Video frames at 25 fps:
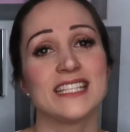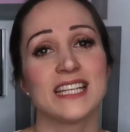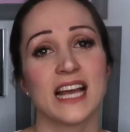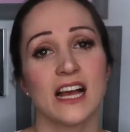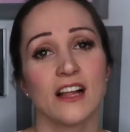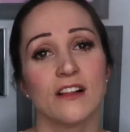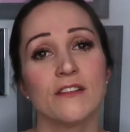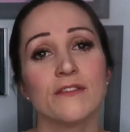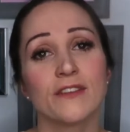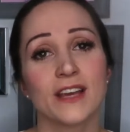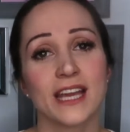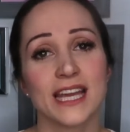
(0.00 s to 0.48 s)

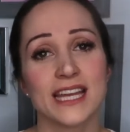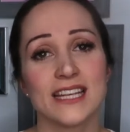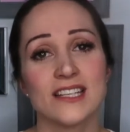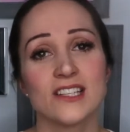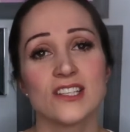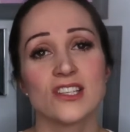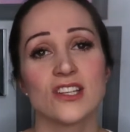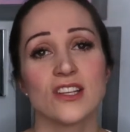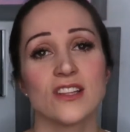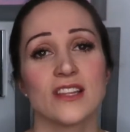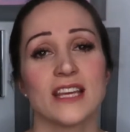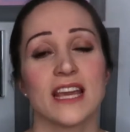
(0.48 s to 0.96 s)
delve
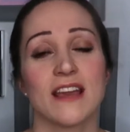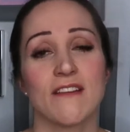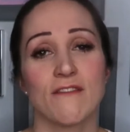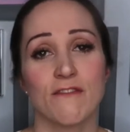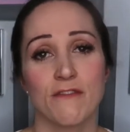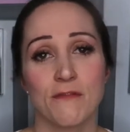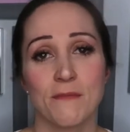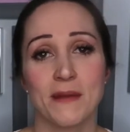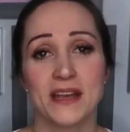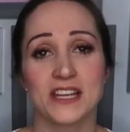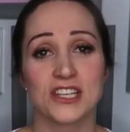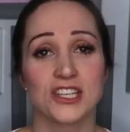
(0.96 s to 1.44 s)
into the
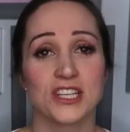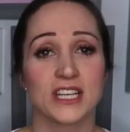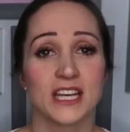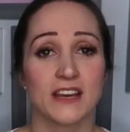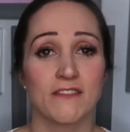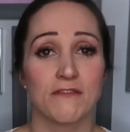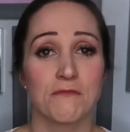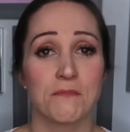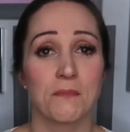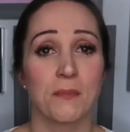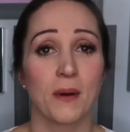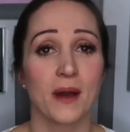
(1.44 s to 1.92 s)
information
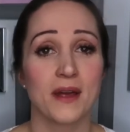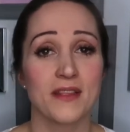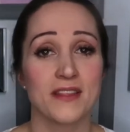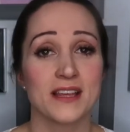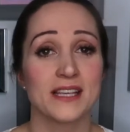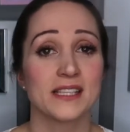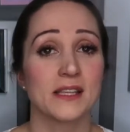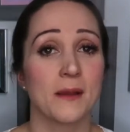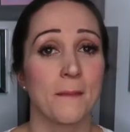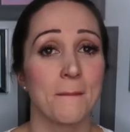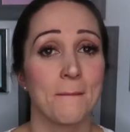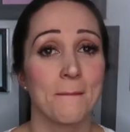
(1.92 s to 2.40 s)
given by
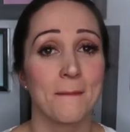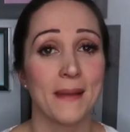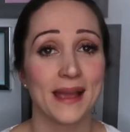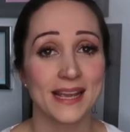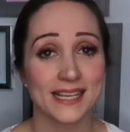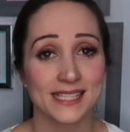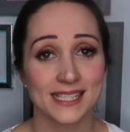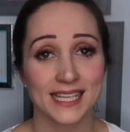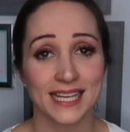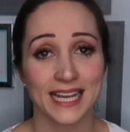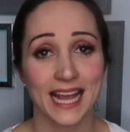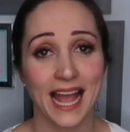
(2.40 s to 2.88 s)
these
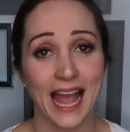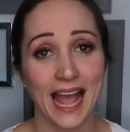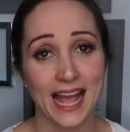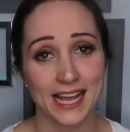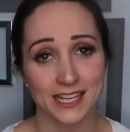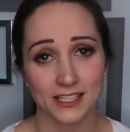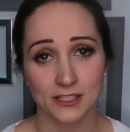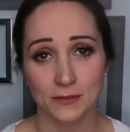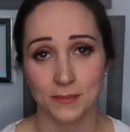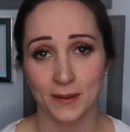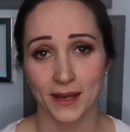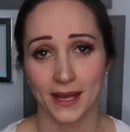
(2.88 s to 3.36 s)
amazing
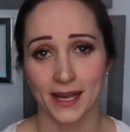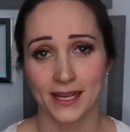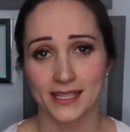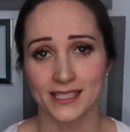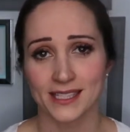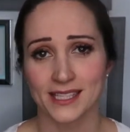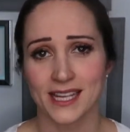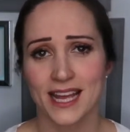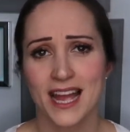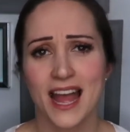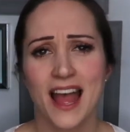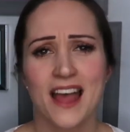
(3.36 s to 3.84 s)
experts.